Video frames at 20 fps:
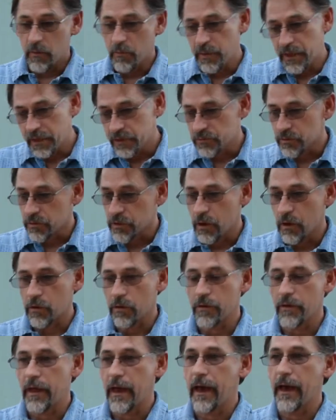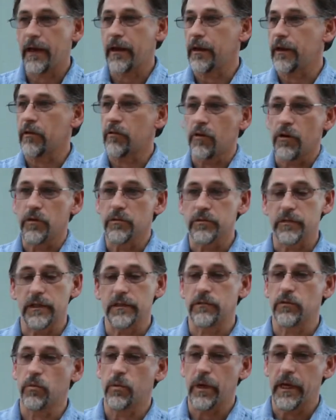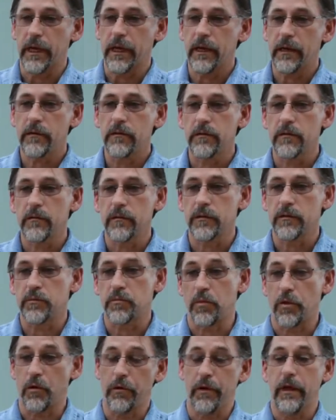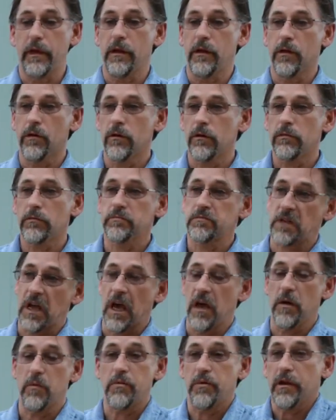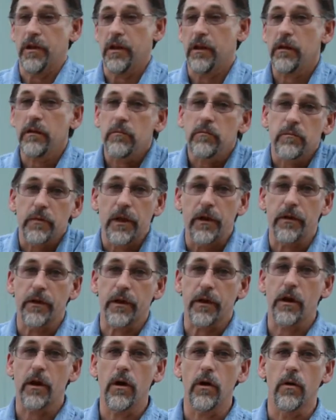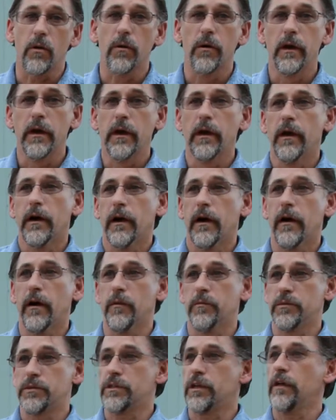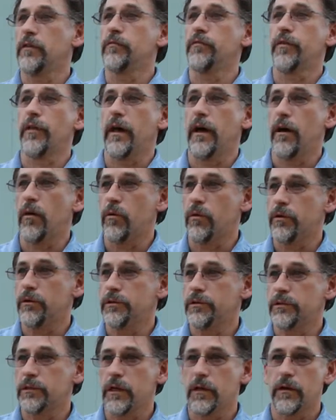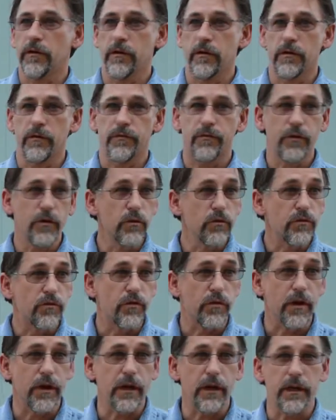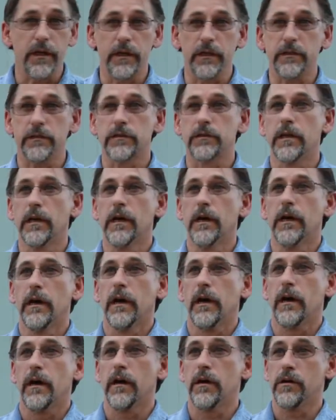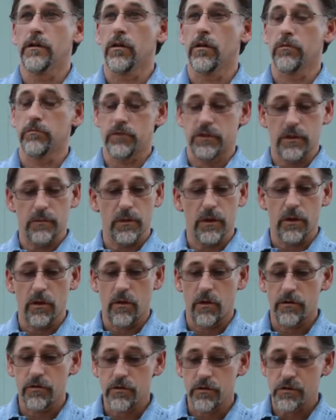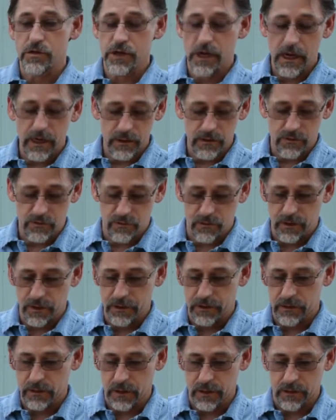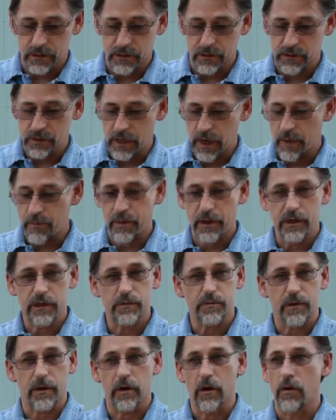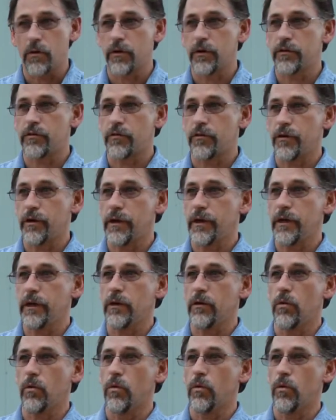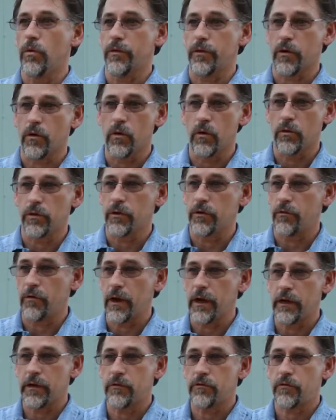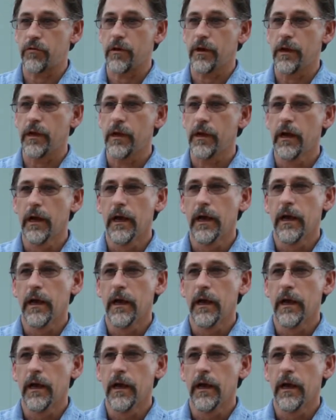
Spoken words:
bees will go to that. It grows as a weed, perennial, kind of pretty. There you go. Sunflowers, fruit trees, some of the larger shade trees like the Japanese pagoda tree or the golden rain tree.